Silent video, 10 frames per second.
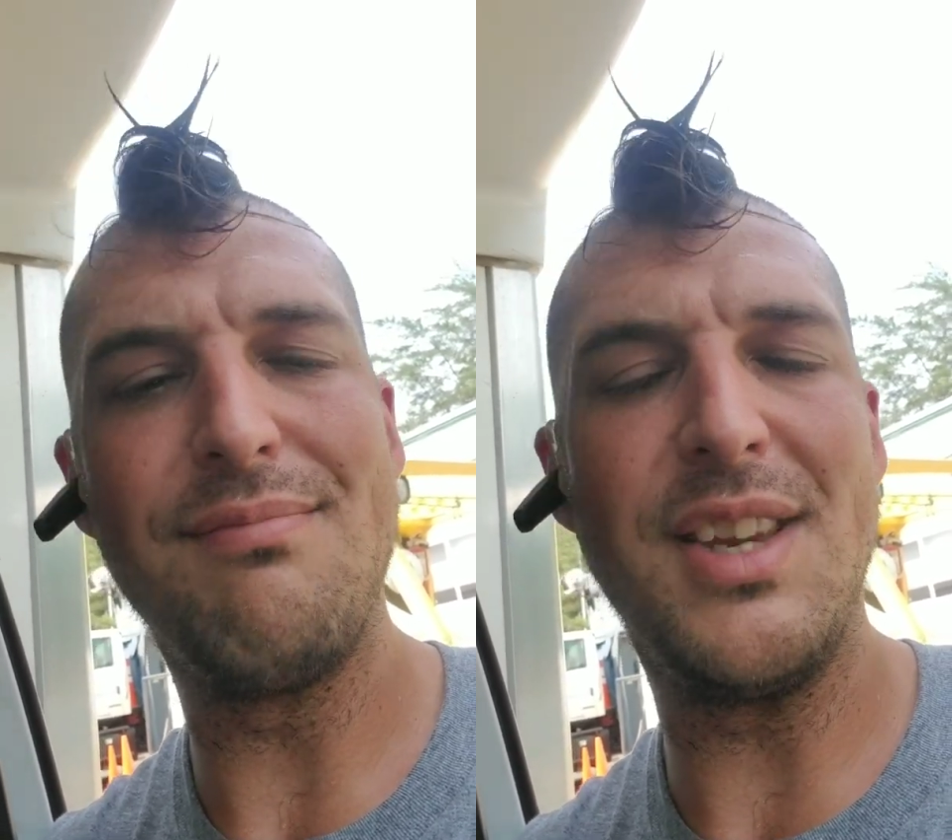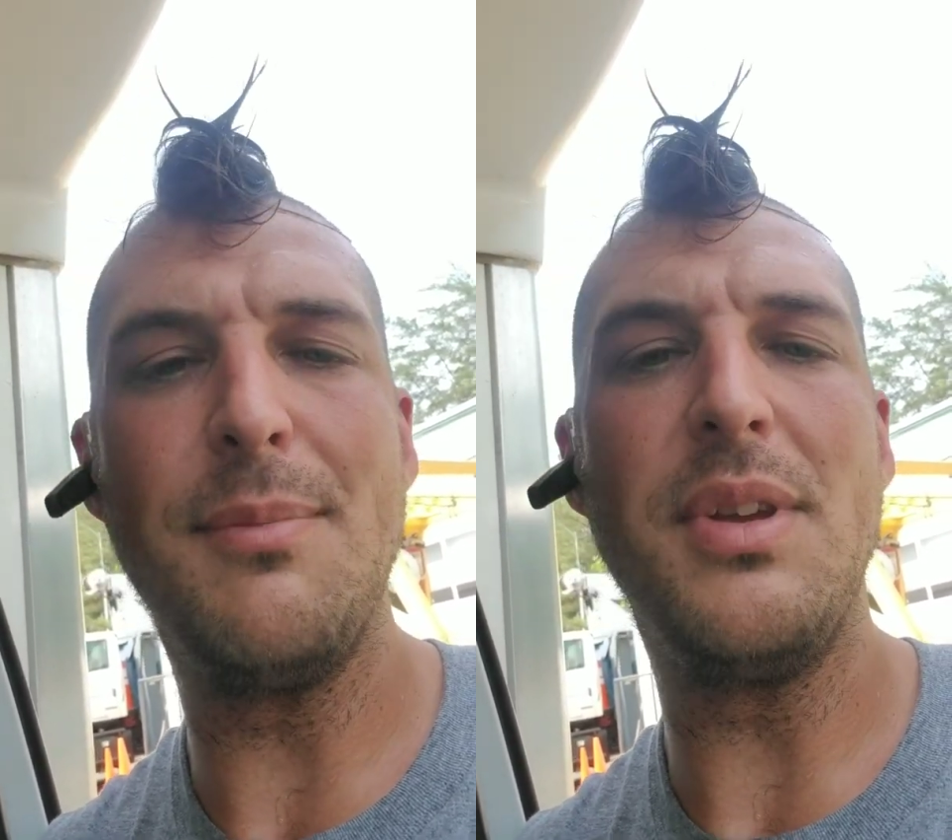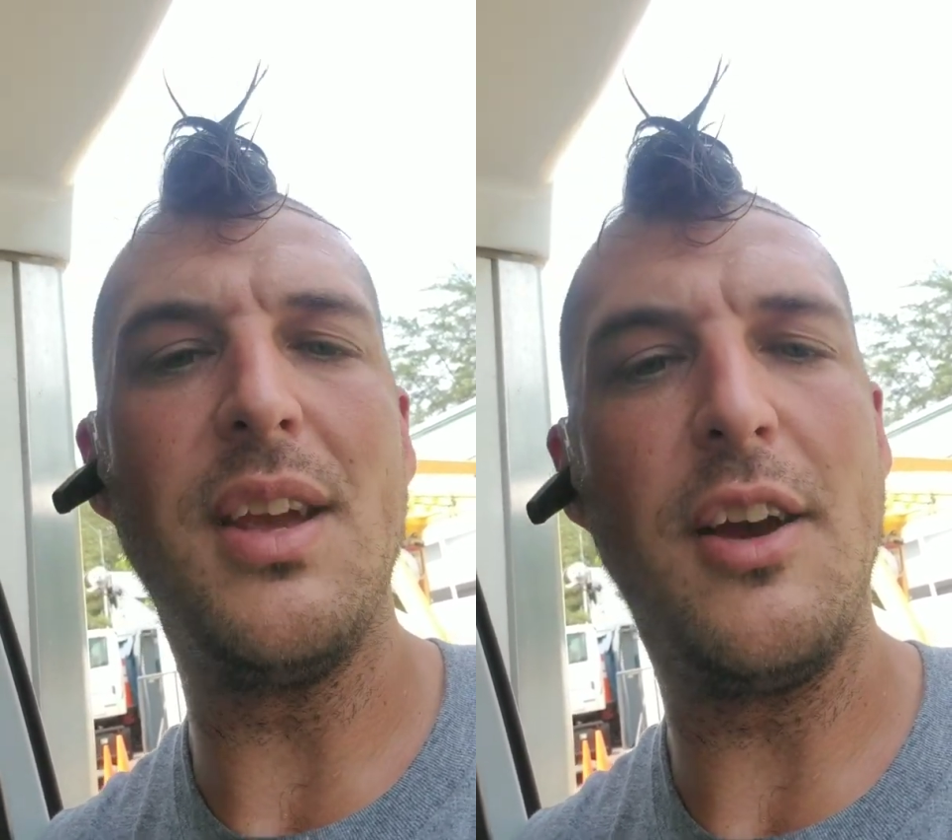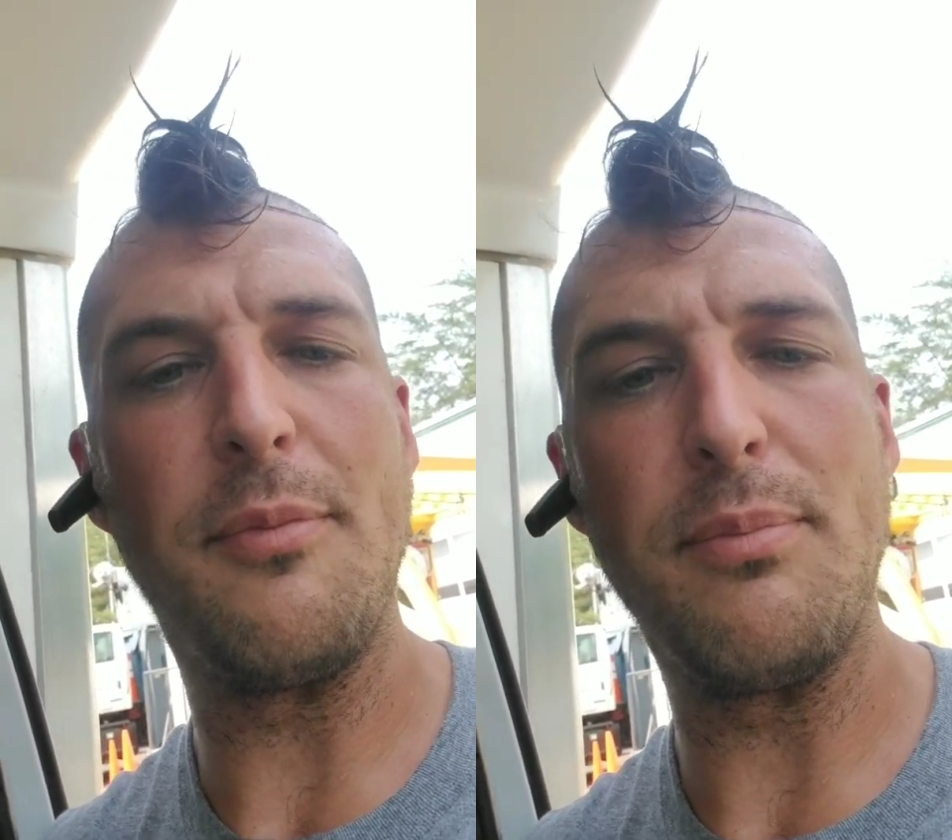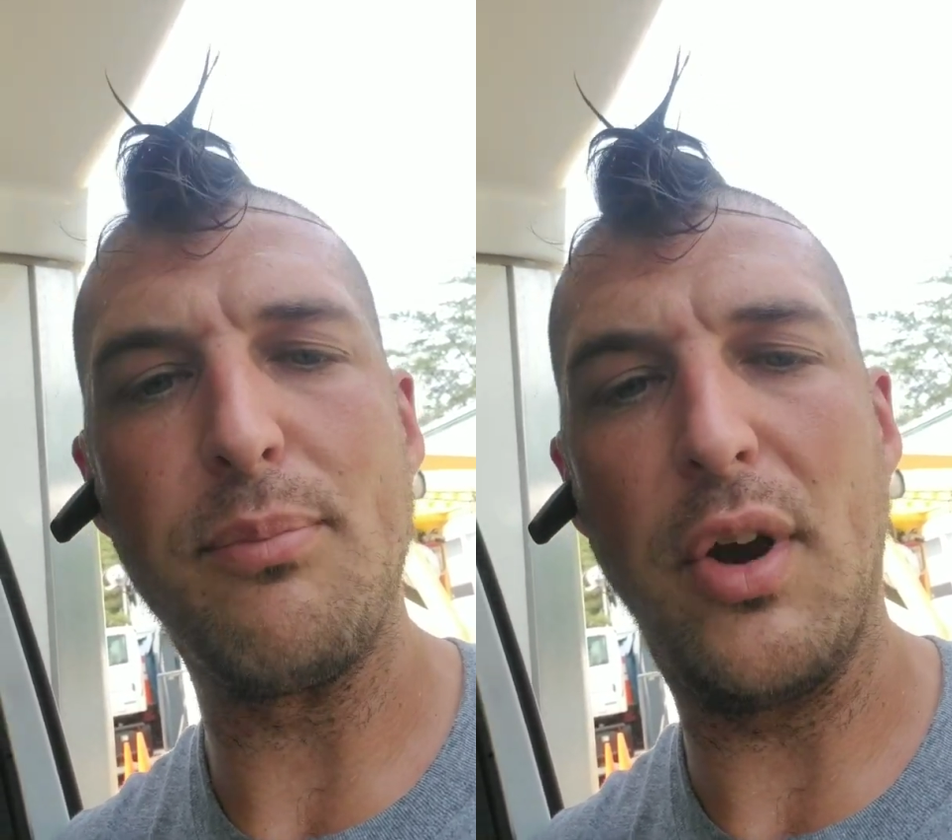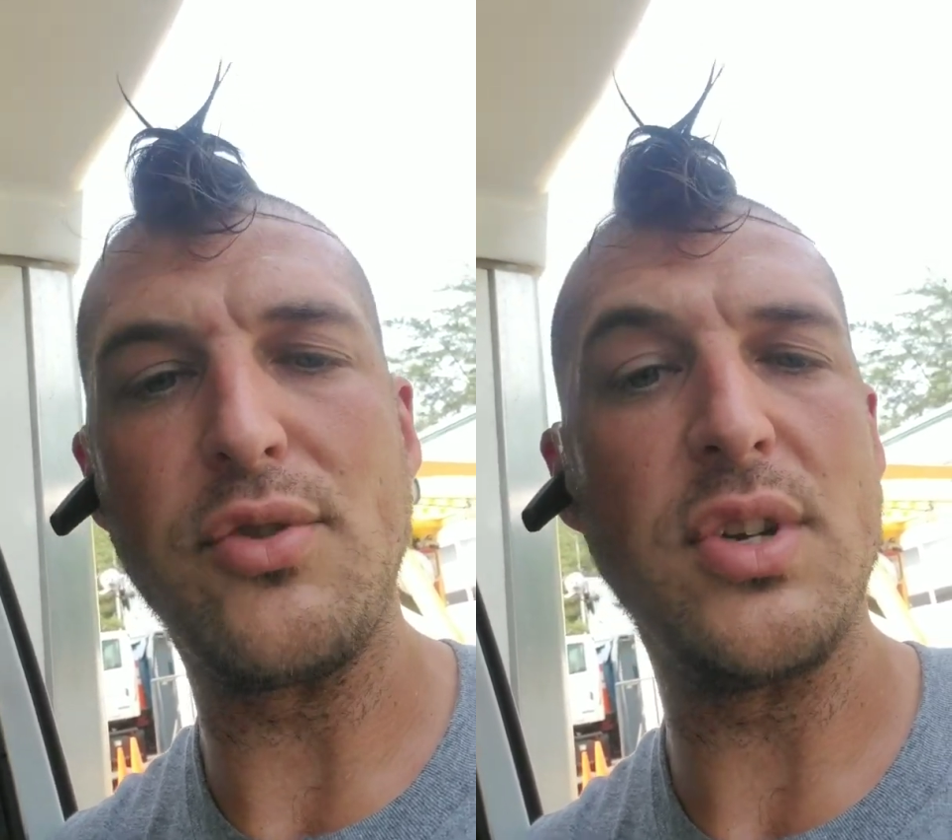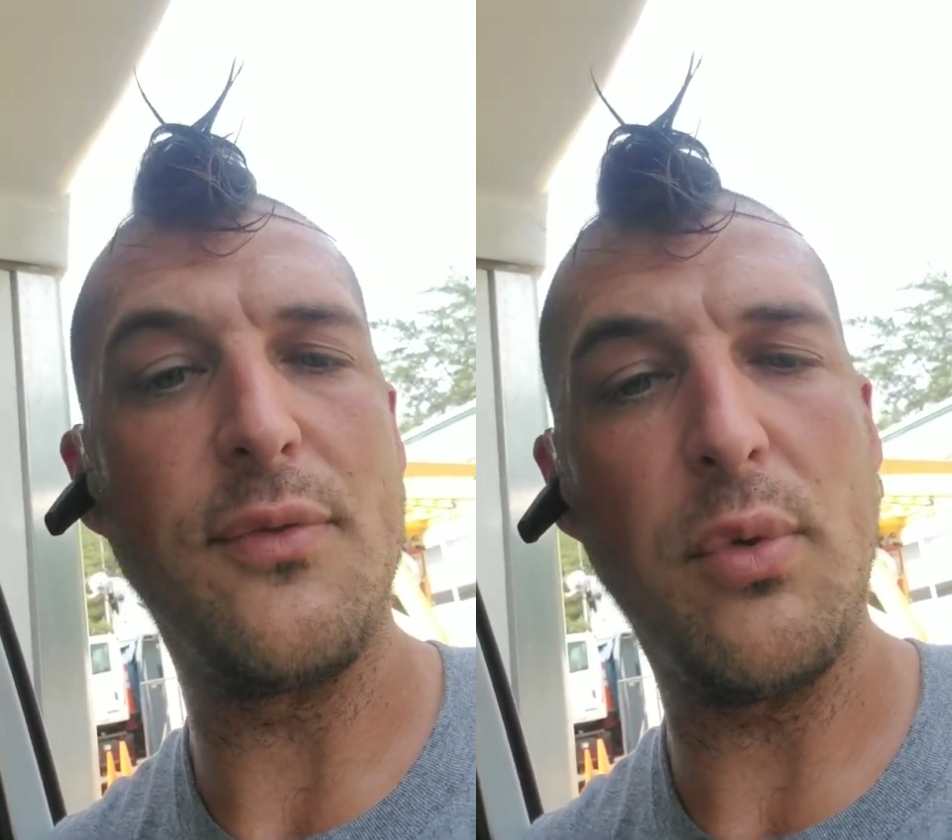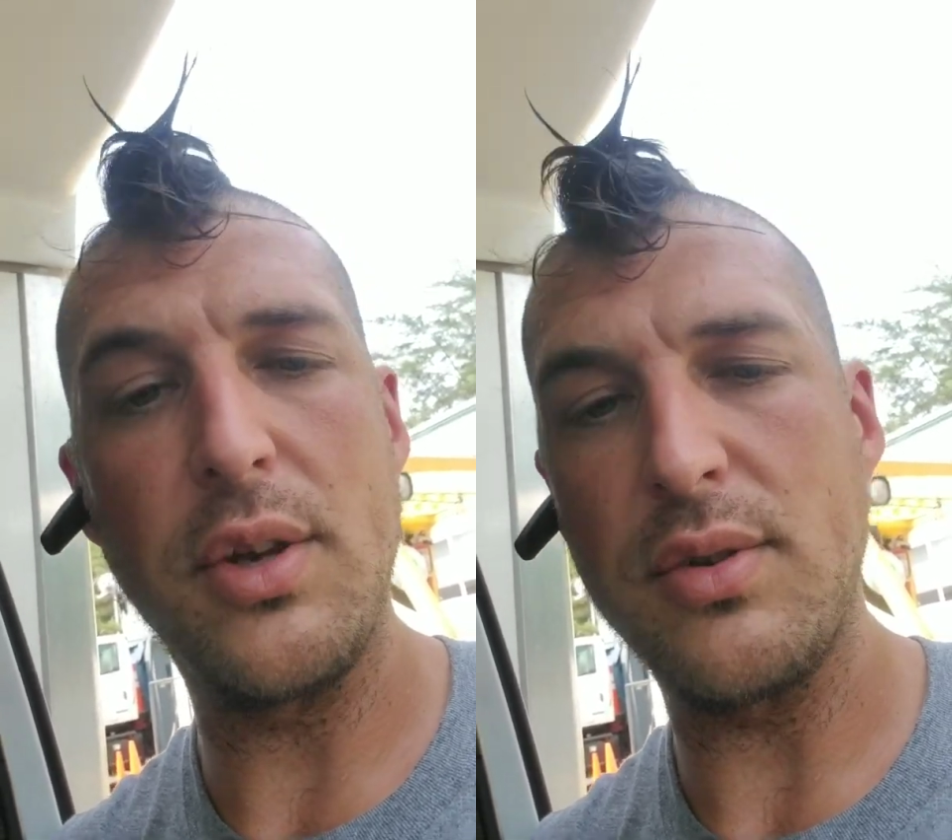DPF pressure
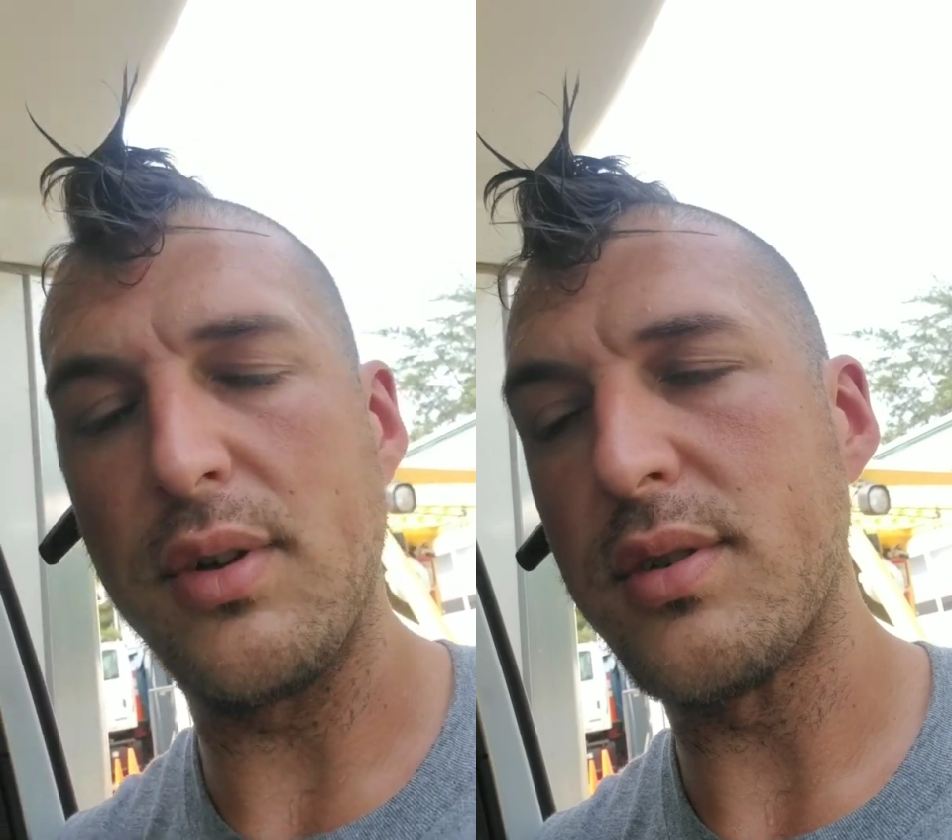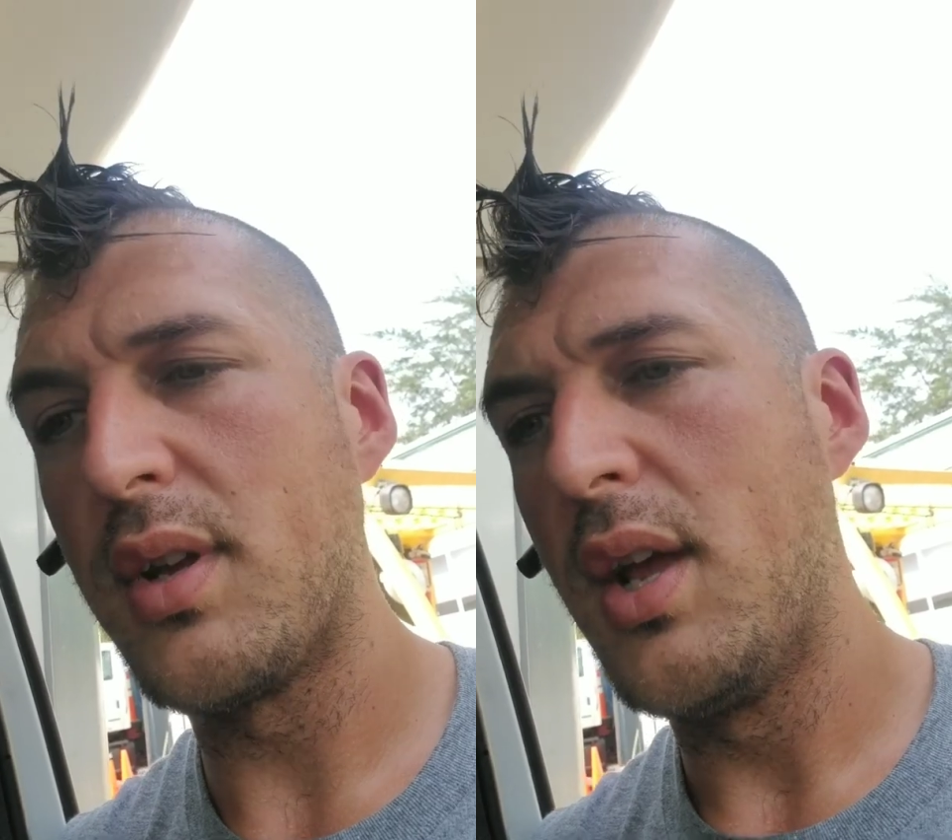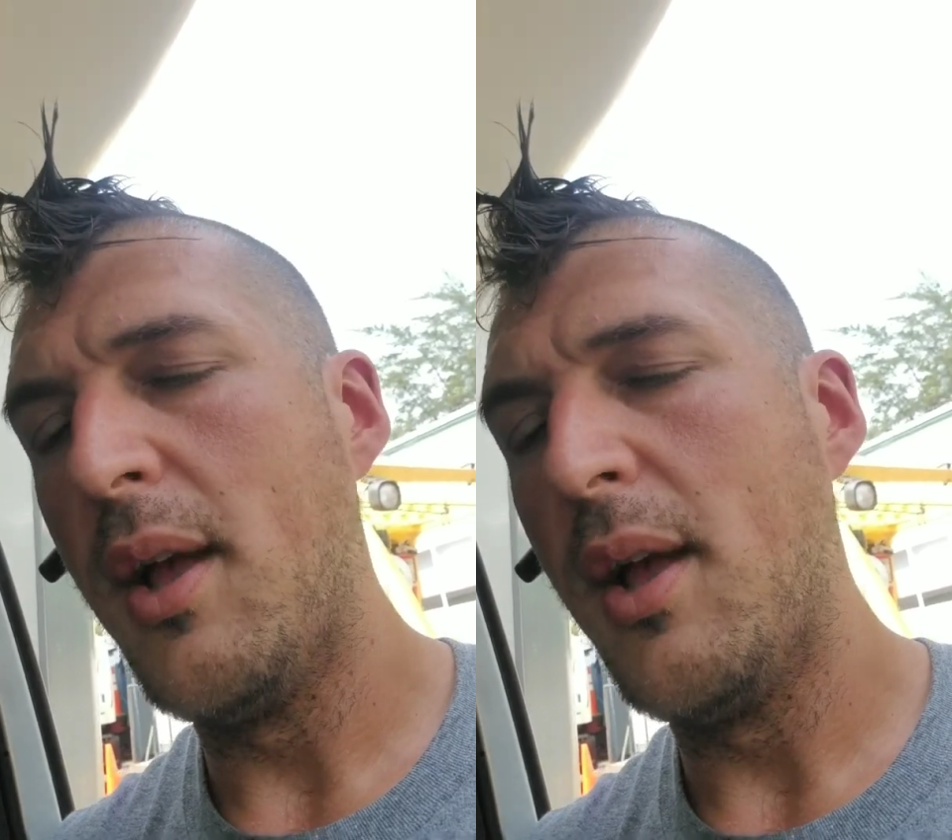differential is.